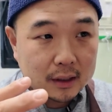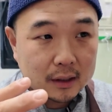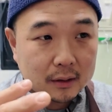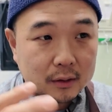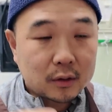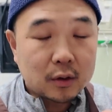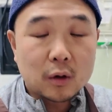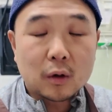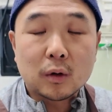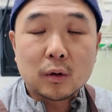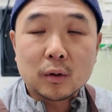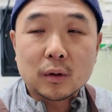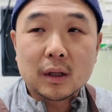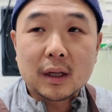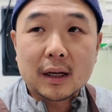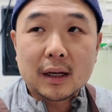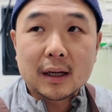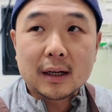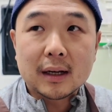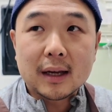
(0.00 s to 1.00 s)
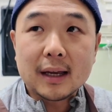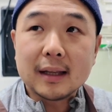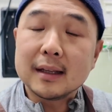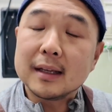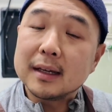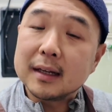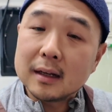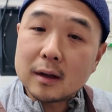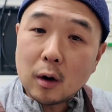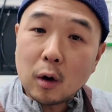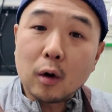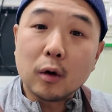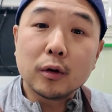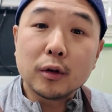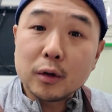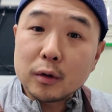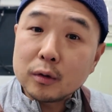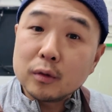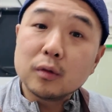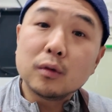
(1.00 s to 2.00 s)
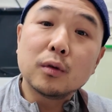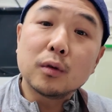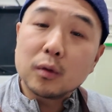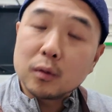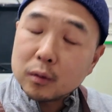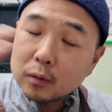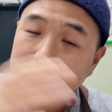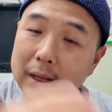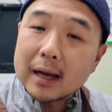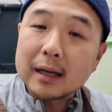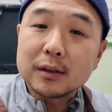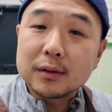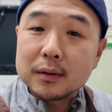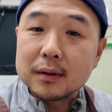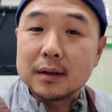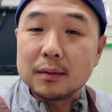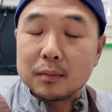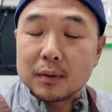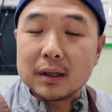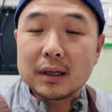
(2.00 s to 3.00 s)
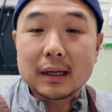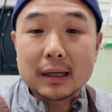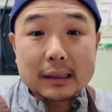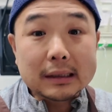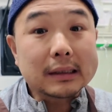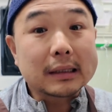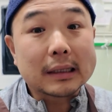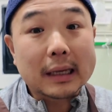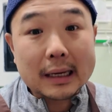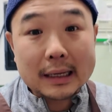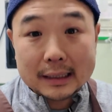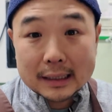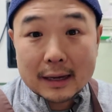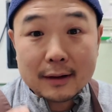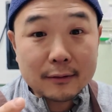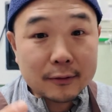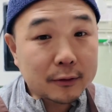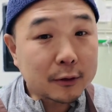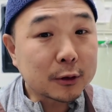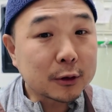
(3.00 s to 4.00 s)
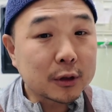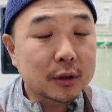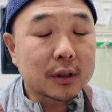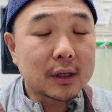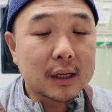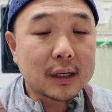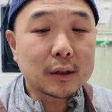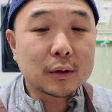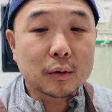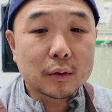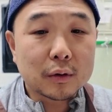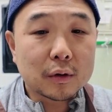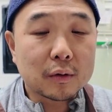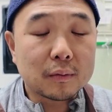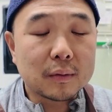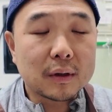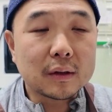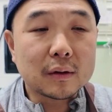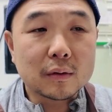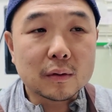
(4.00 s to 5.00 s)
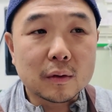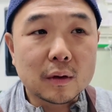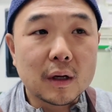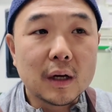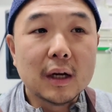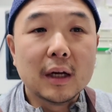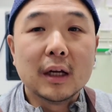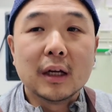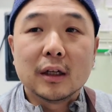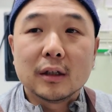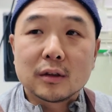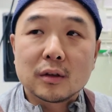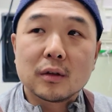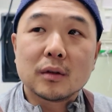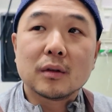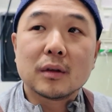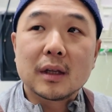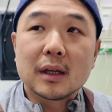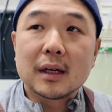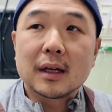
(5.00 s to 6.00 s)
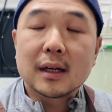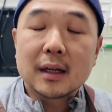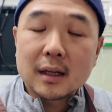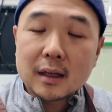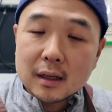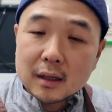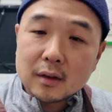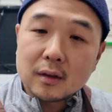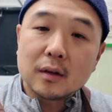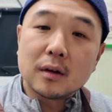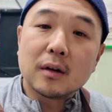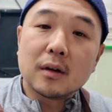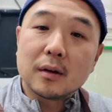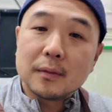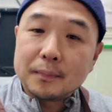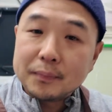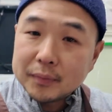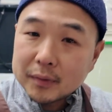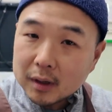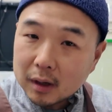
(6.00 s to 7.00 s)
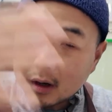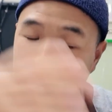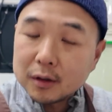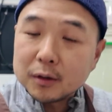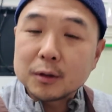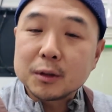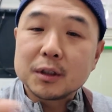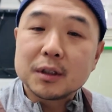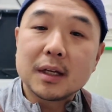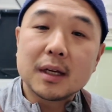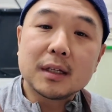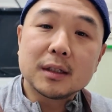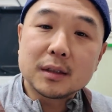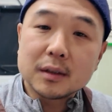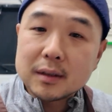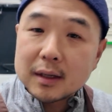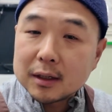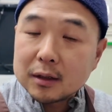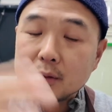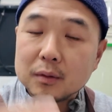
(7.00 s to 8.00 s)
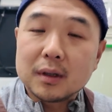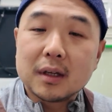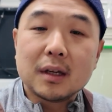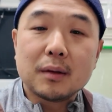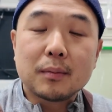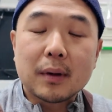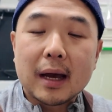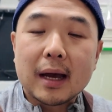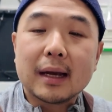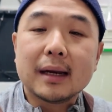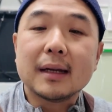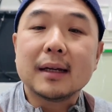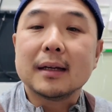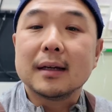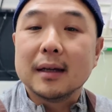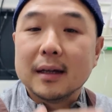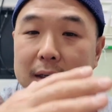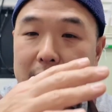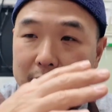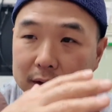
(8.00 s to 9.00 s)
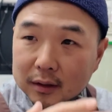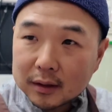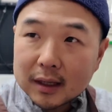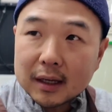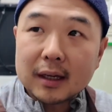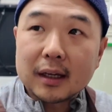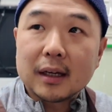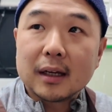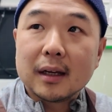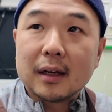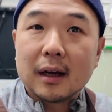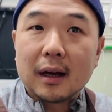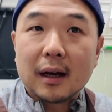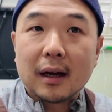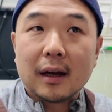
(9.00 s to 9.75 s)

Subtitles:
so that, and then all your nuruk will actually be inside that first stage or your misul, so that the other stages that you keep adding, then